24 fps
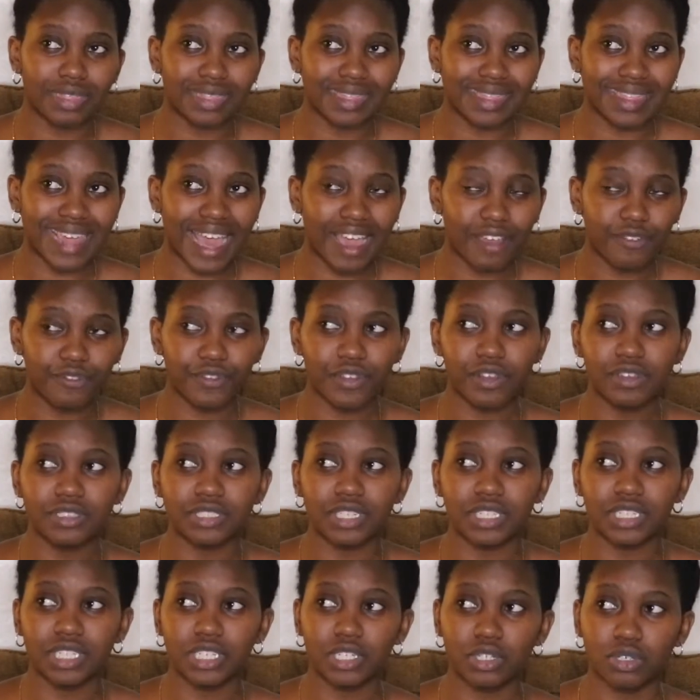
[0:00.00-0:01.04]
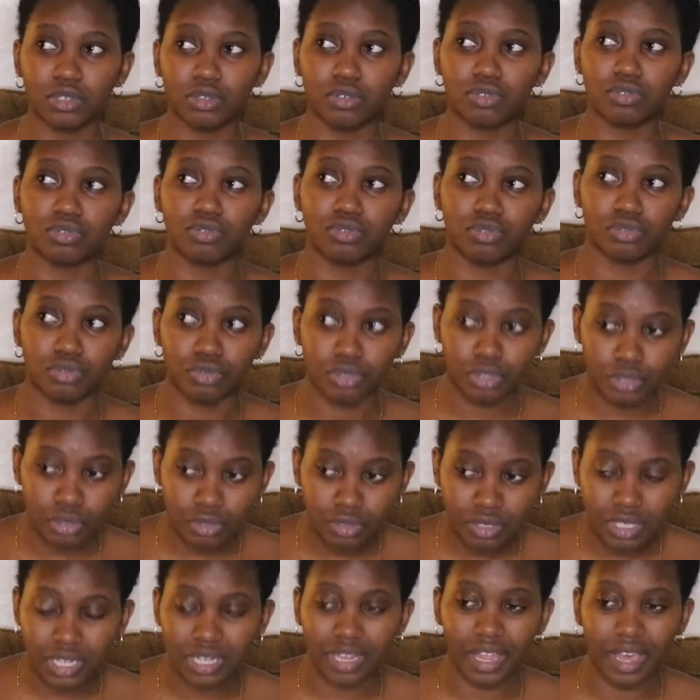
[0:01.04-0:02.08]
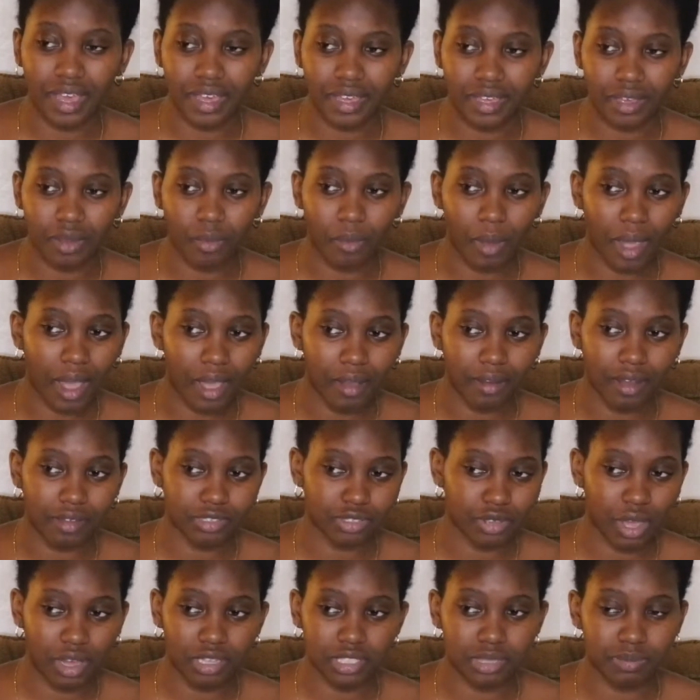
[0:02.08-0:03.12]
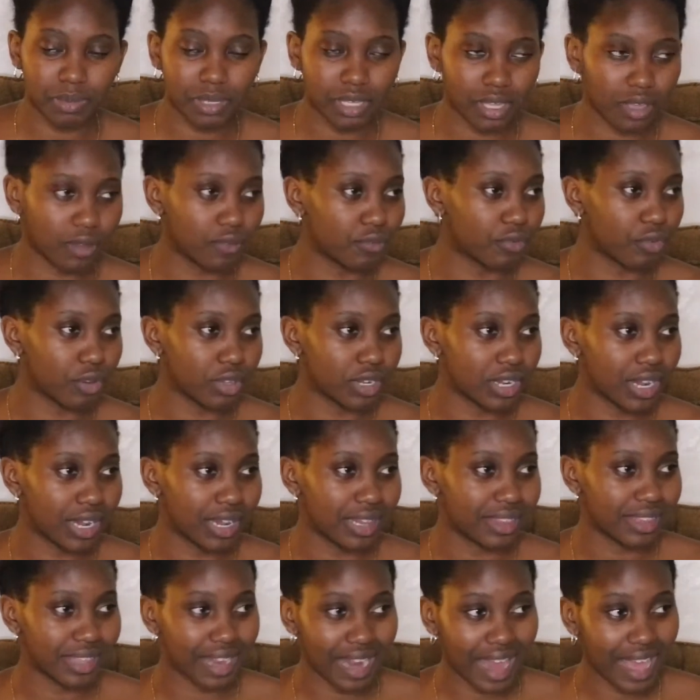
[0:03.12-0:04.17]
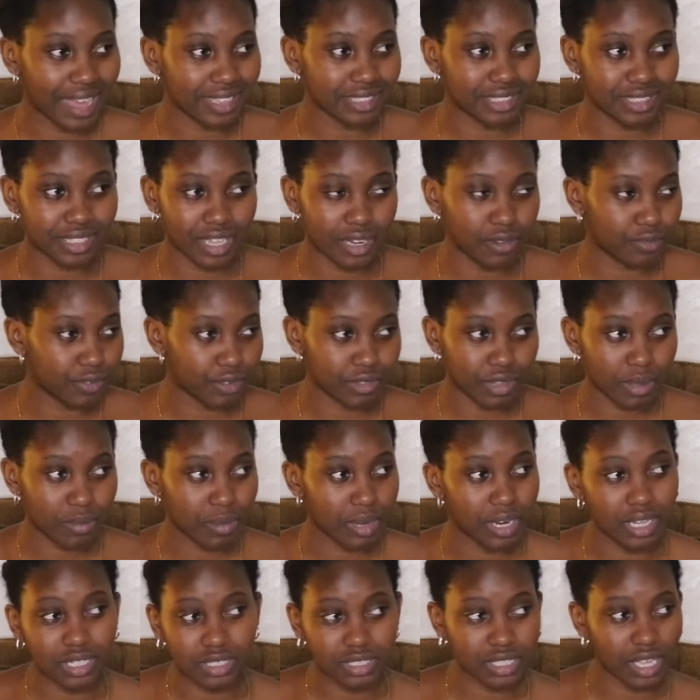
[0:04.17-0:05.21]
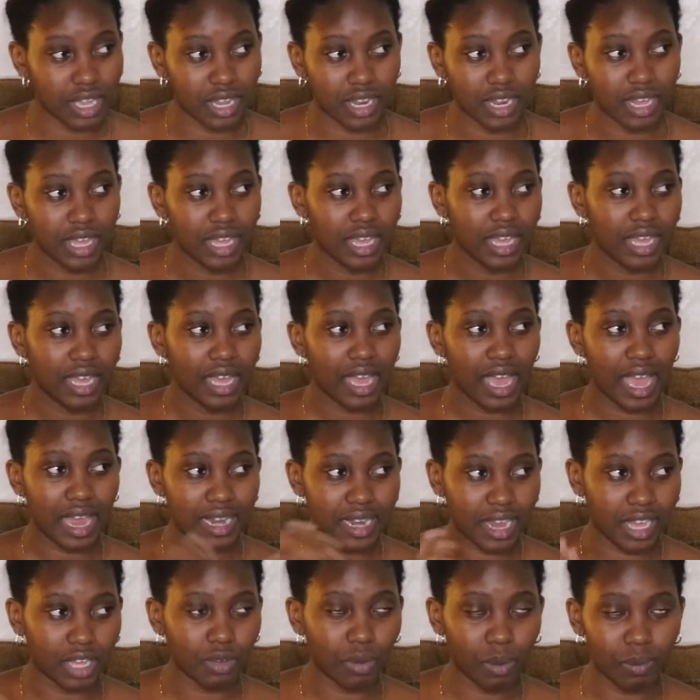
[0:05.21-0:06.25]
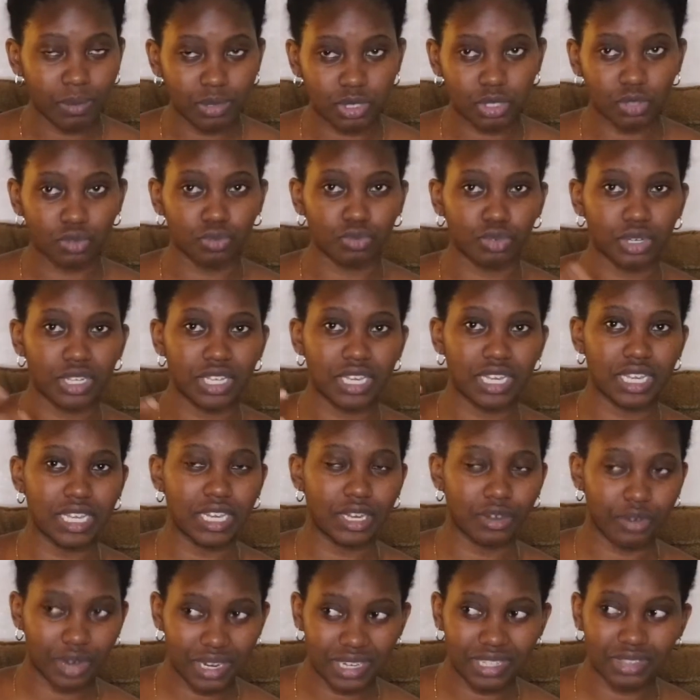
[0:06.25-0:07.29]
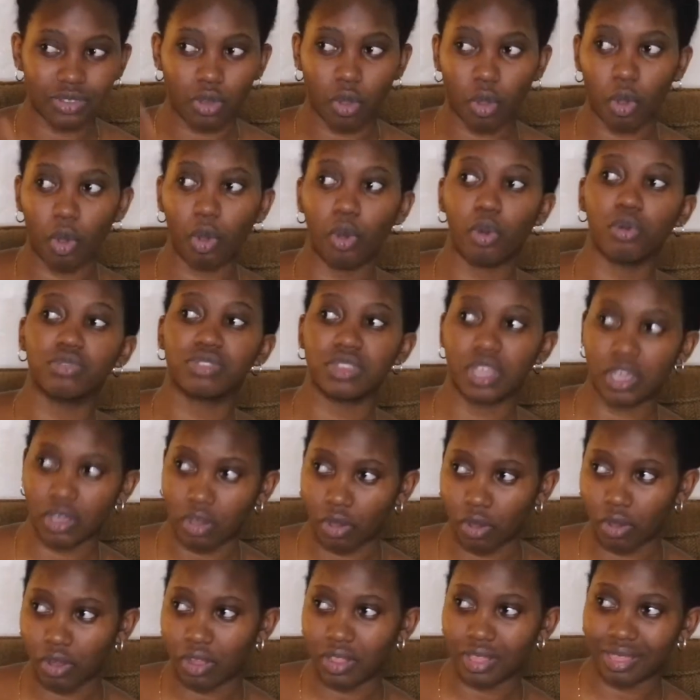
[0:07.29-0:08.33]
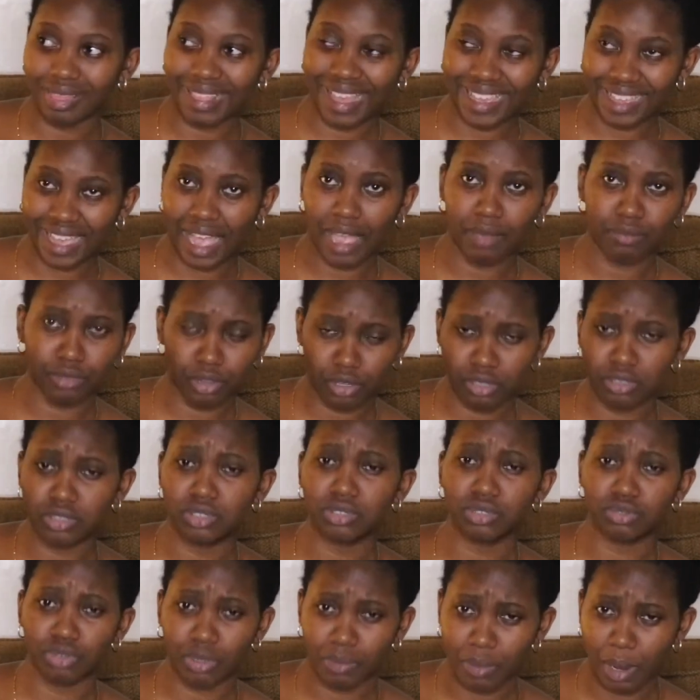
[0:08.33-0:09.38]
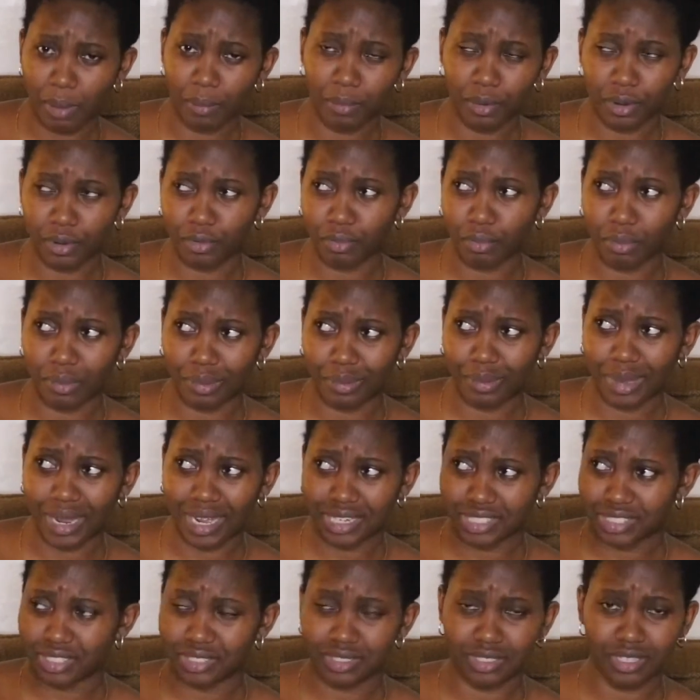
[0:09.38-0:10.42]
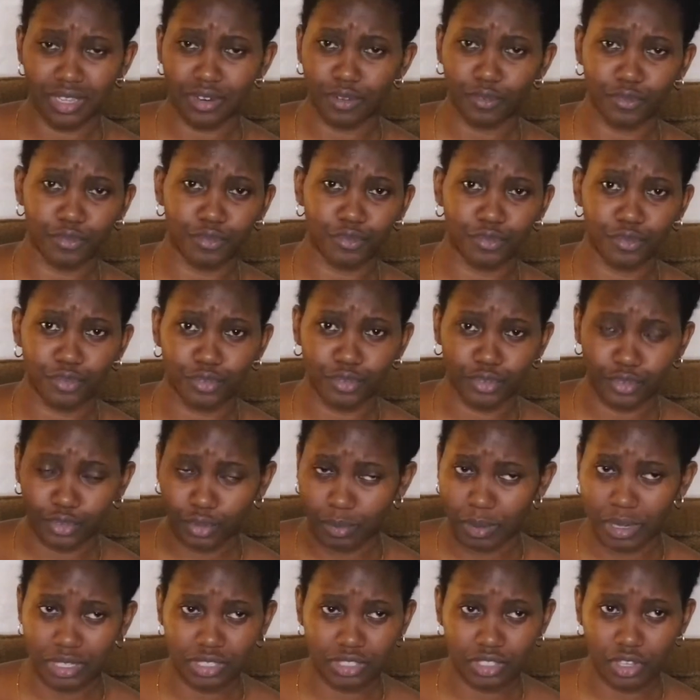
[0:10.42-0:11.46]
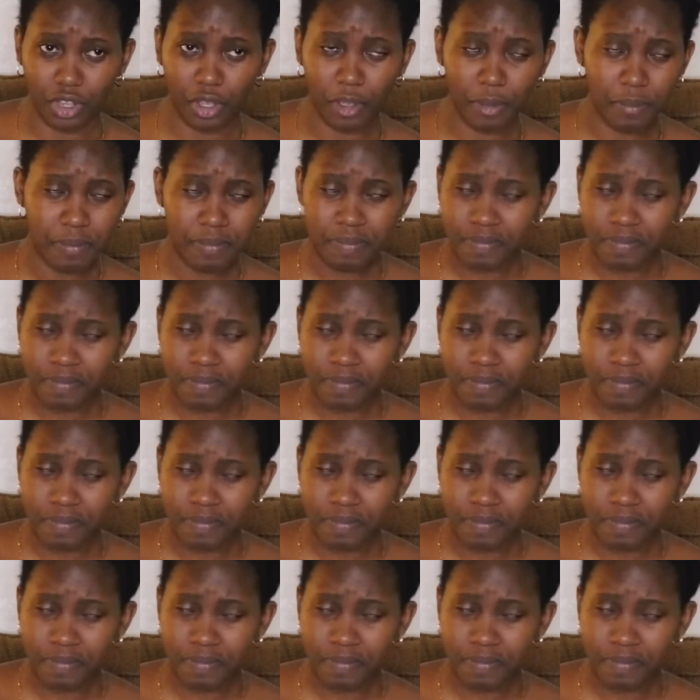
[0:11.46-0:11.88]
that feels a little rude, and like, wow, so I was speaking for the last 10-15 minutes, and now you want me to reiterate the whole thing like I'm going to remember what I just said a few minutes ago.